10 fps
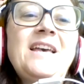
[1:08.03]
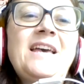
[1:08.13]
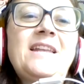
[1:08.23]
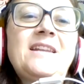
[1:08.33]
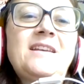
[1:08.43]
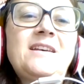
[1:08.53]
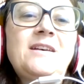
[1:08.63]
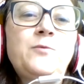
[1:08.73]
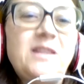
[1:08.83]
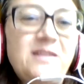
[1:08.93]
and
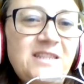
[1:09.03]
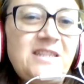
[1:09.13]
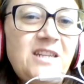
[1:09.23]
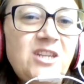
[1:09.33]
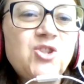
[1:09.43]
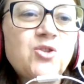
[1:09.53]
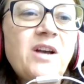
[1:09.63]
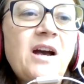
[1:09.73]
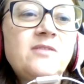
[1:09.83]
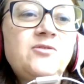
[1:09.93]
with the destination
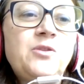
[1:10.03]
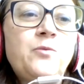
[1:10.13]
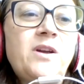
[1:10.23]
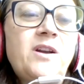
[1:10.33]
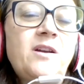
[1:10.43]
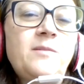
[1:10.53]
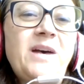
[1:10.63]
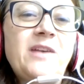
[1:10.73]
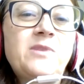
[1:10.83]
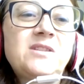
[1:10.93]
country where
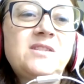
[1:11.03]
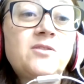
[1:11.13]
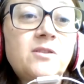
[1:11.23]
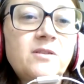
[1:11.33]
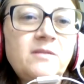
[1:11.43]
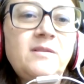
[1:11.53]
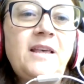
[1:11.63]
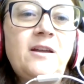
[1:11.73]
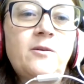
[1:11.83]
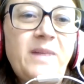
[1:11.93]
migrants earn
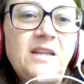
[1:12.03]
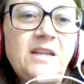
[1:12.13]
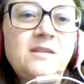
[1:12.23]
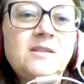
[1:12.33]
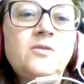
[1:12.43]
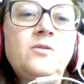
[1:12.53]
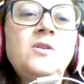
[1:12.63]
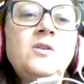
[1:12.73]
their money, so